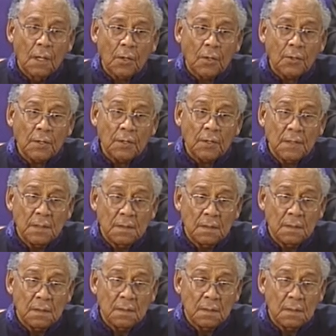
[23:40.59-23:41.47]
or
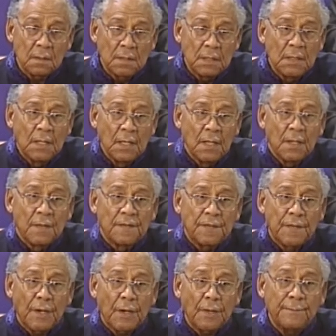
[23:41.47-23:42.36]

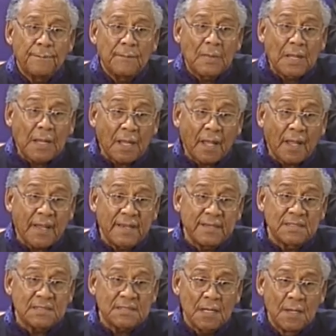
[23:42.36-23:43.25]
their
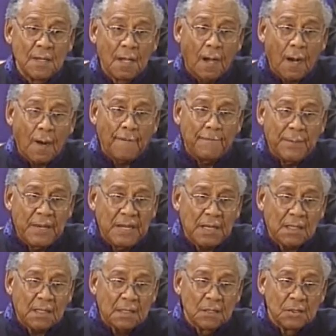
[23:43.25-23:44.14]
minds are
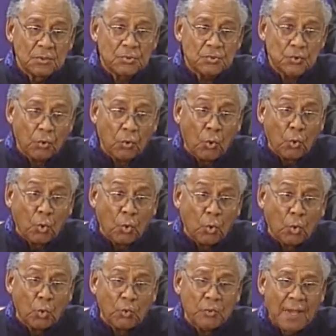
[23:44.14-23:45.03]
being
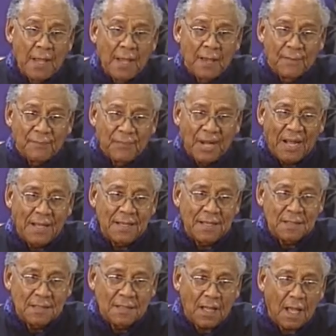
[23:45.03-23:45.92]
controlled by
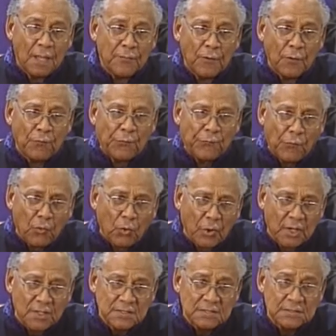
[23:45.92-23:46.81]
another
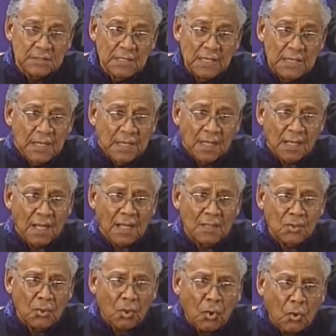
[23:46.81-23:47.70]
force. And
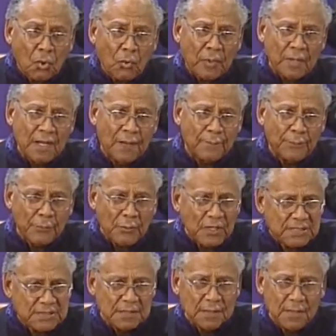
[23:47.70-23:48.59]
I know what I'm
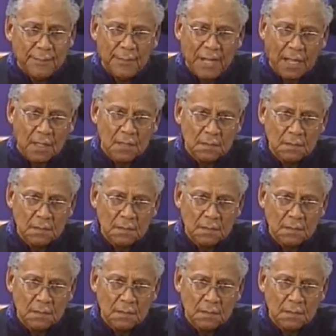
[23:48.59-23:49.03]
preaching about.